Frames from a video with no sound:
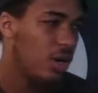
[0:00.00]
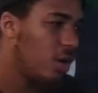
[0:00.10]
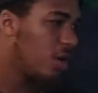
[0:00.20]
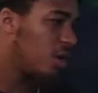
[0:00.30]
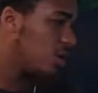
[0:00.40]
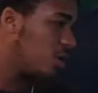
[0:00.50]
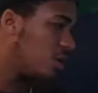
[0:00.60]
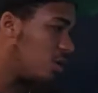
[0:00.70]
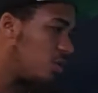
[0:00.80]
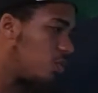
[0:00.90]

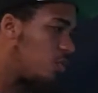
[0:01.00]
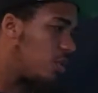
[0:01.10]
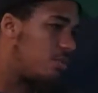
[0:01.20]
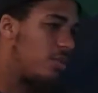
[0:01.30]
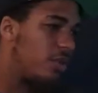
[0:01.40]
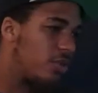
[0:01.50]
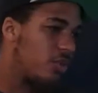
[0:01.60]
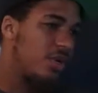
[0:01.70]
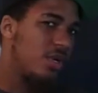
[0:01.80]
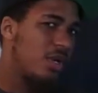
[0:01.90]
Uh, what month are
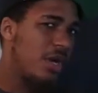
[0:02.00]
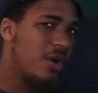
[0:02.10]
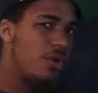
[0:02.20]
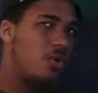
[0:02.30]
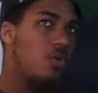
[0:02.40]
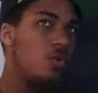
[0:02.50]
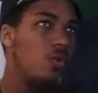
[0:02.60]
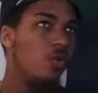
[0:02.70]
we in now?